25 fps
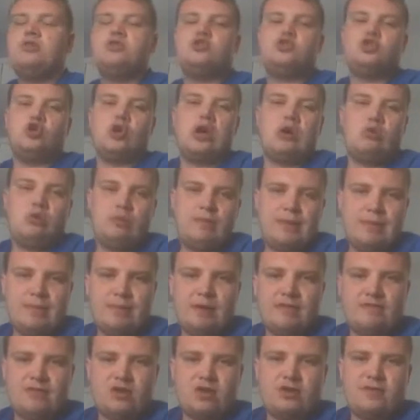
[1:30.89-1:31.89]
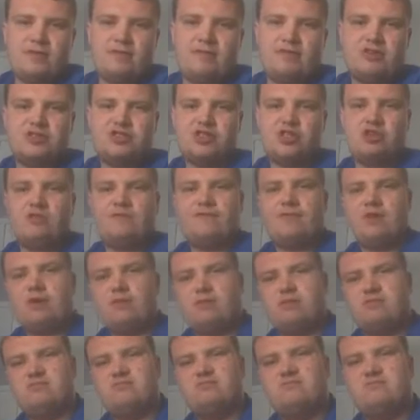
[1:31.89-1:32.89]
So it would be a bit of a shout
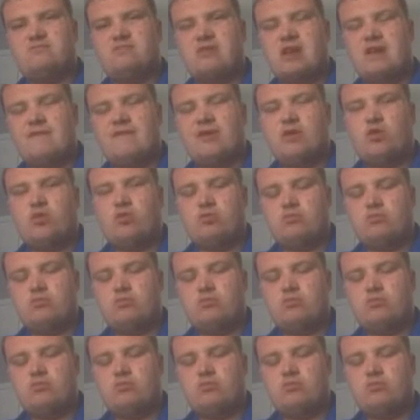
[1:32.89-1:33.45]
for if